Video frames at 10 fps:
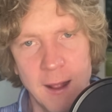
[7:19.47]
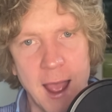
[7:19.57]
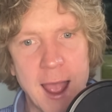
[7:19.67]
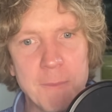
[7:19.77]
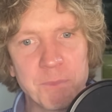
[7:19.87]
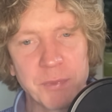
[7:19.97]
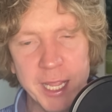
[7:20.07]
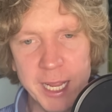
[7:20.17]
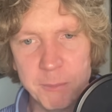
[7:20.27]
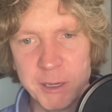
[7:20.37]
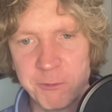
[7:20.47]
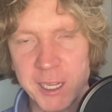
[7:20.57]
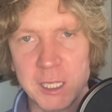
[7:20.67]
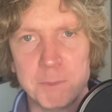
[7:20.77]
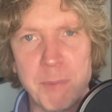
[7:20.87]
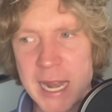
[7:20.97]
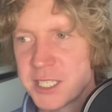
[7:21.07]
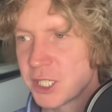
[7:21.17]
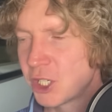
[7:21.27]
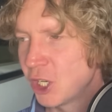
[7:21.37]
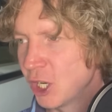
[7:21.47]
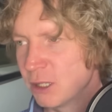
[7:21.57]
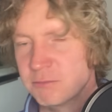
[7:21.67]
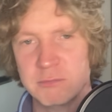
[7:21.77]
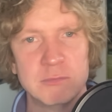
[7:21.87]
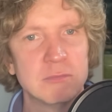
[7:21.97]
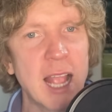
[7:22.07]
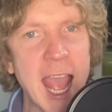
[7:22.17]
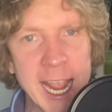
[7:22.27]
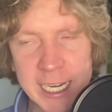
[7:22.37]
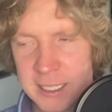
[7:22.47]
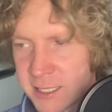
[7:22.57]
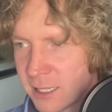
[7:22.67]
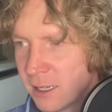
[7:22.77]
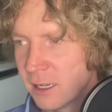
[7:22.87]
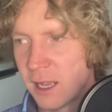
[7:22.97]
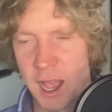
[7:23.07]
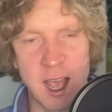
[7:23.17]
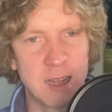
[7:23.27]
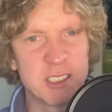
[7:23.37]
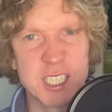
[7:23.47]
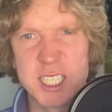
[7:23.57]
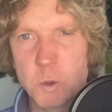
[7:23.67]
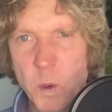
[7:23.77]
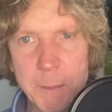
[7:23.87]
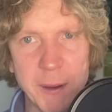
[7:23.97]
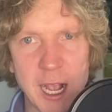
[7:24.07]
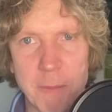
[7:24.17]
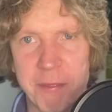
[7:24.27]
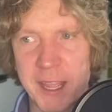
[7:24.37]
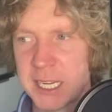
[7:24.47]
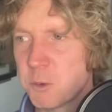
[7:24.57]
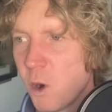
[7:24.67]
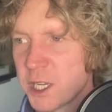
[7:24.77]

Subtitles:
In midfield, Bentancur, 8. Just sweeping up things.